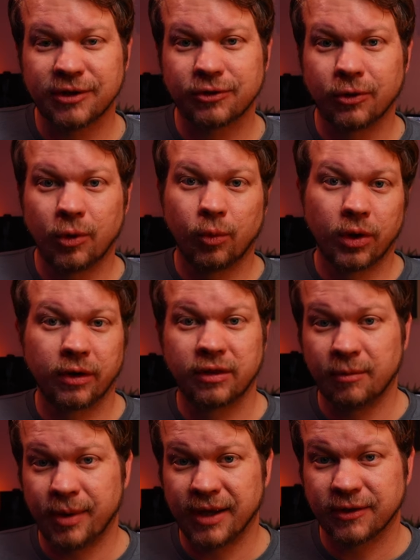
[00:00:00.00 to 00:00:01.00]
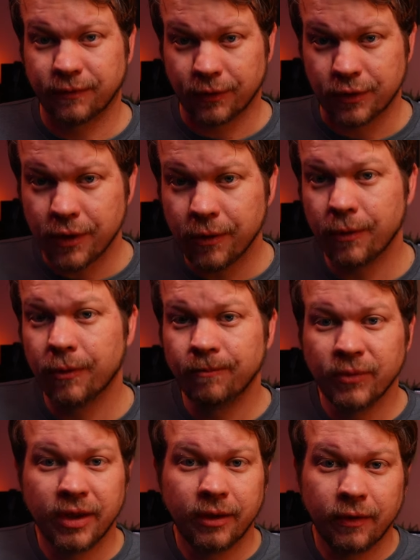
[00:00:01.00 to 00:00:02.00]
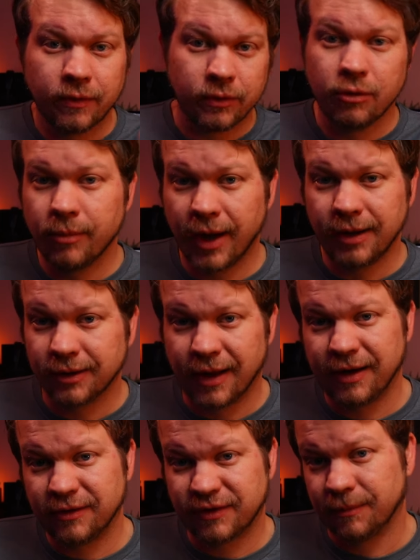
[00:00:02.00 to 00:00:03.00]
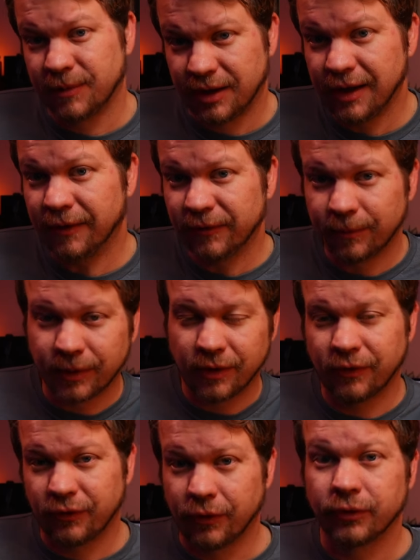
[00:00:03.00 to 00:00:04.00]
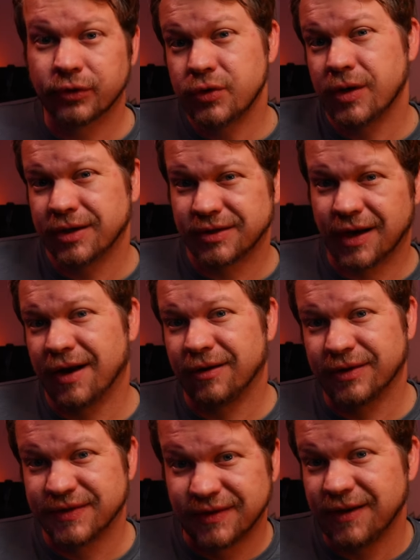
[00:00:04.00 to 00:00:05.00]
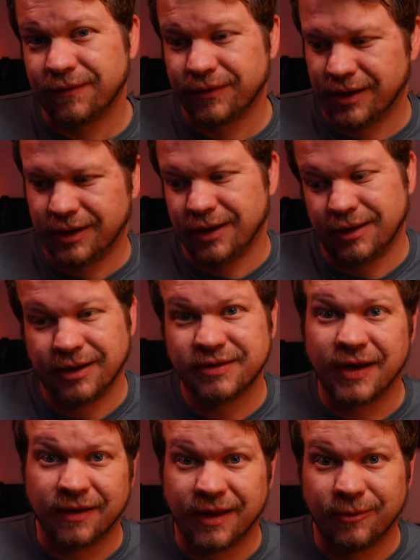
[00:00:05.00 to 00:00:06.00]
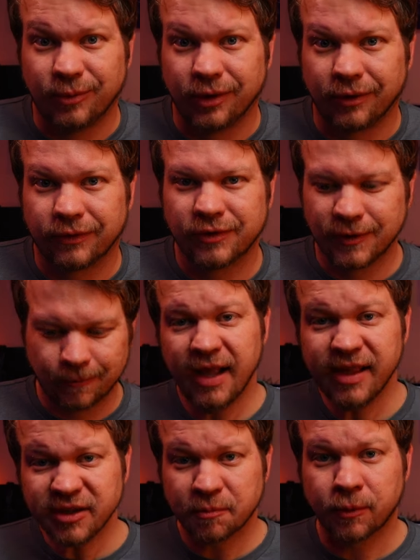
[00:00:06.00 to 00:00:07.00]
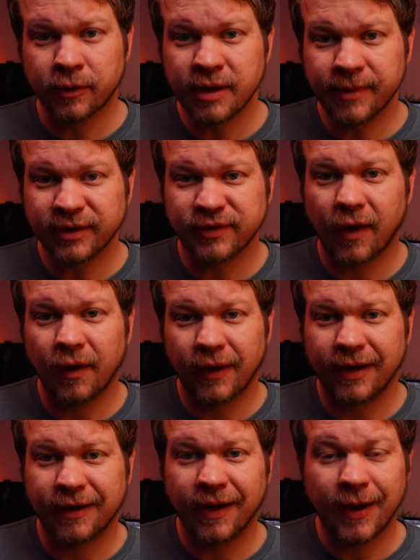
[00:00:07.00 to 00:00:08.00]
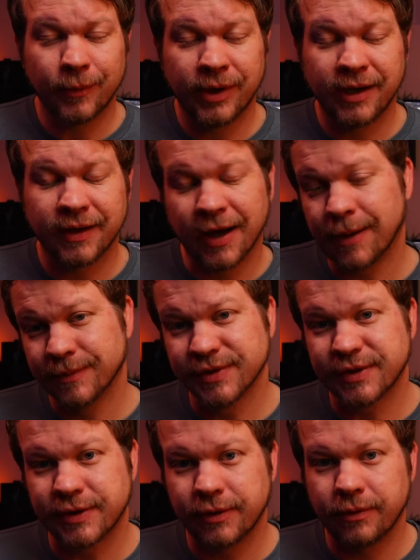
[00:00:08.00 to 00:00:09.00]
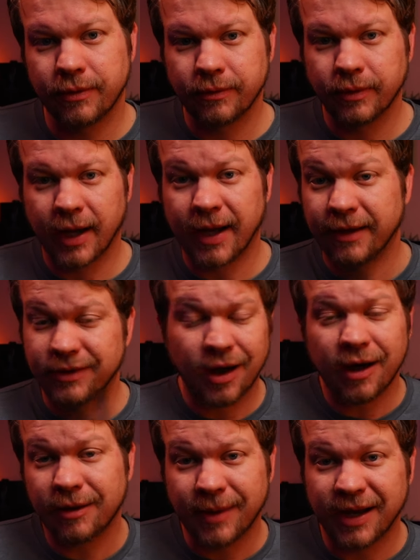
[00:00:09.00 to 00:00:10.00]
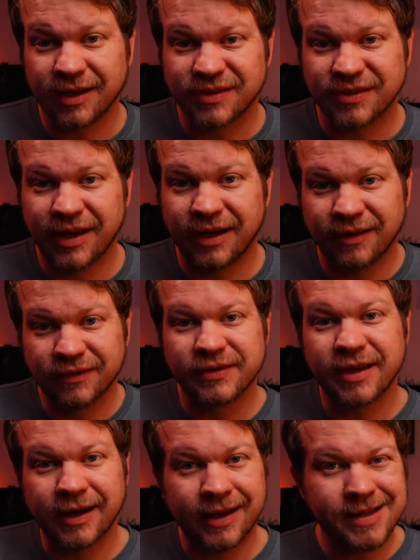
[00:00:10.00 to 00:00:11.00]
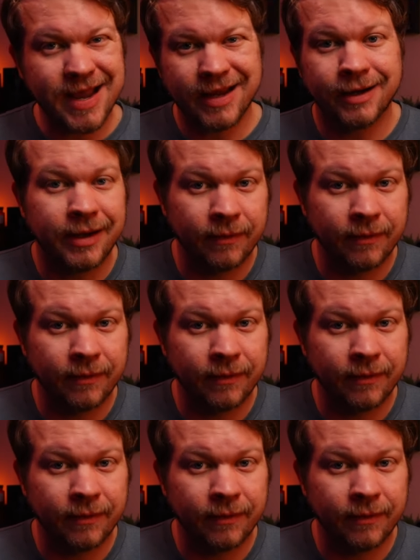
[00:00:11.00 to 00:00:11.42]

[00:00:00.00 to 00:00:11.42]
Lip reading: it's going to work the best for you. You might like something else because your shooting style is different, and that's how that works. And that's pretty much all I got when it comes to the automatic settings in a Canon